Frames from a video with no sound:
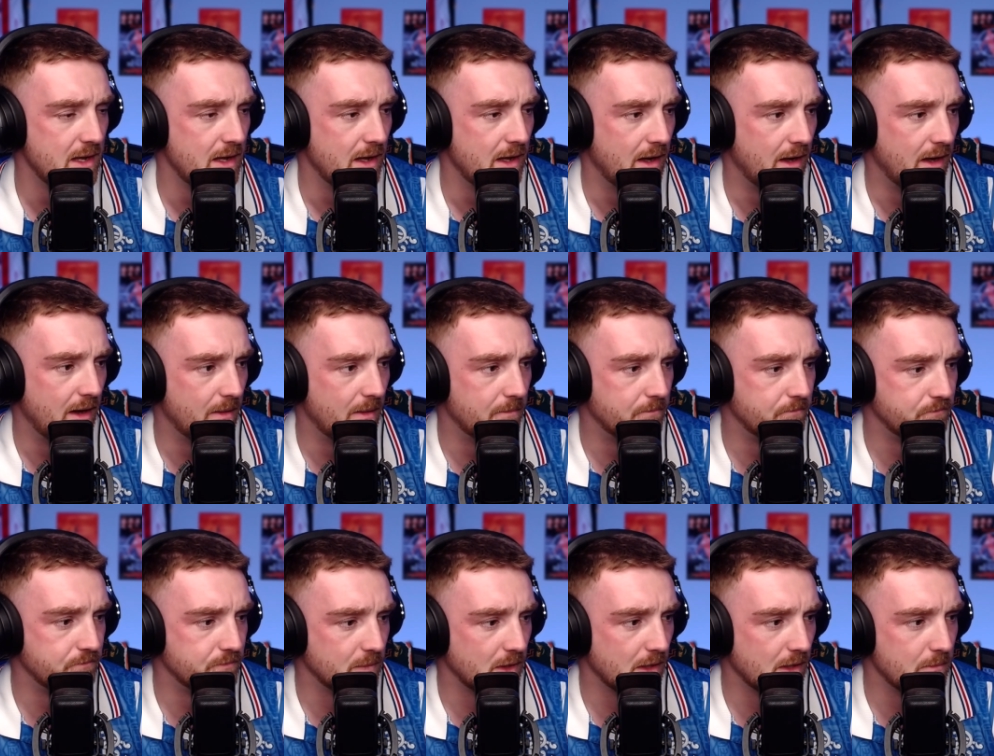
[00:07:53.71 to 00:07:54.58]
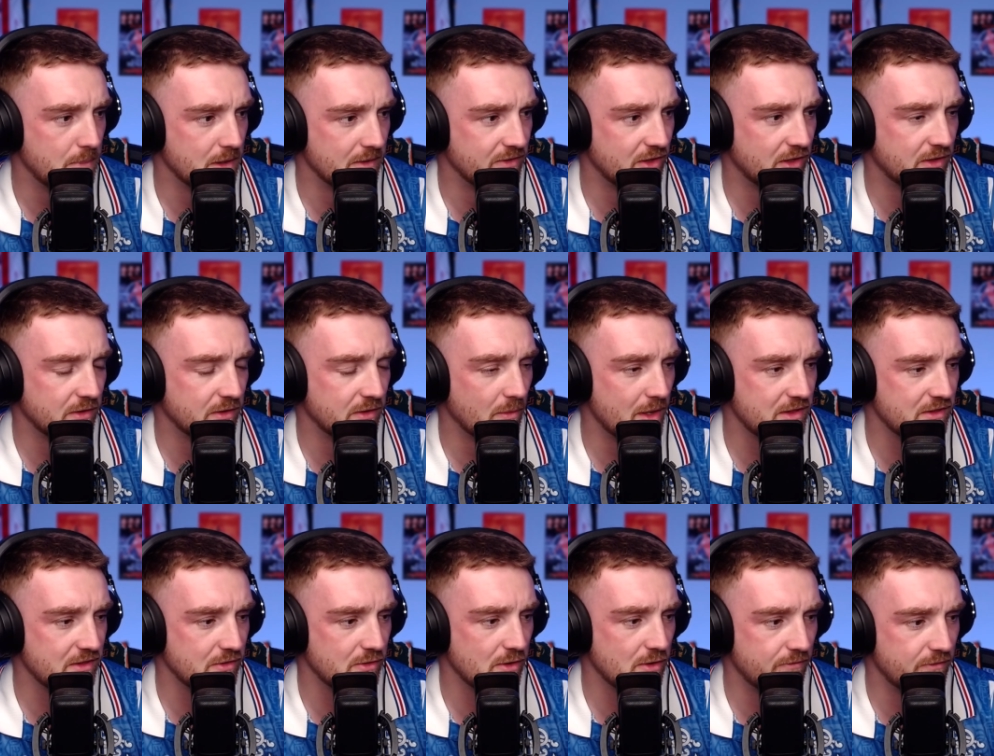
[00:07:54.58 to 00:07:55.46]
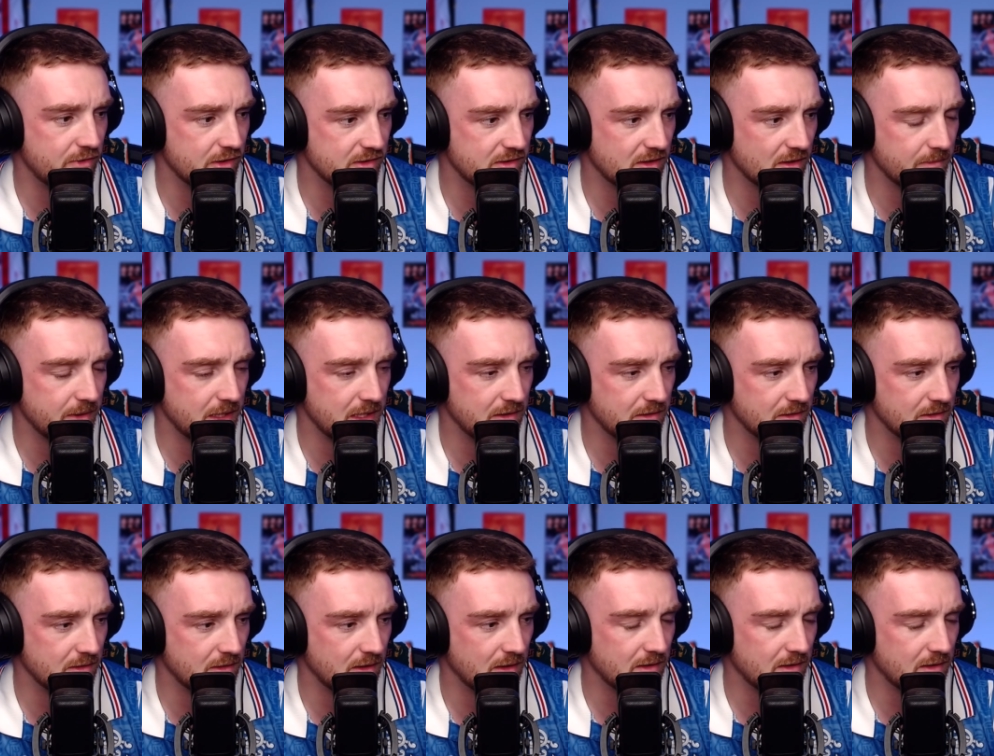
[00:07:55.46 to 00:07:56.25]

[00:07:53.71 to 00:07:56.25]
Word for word: Um, if you look at the Western Conference, I mean,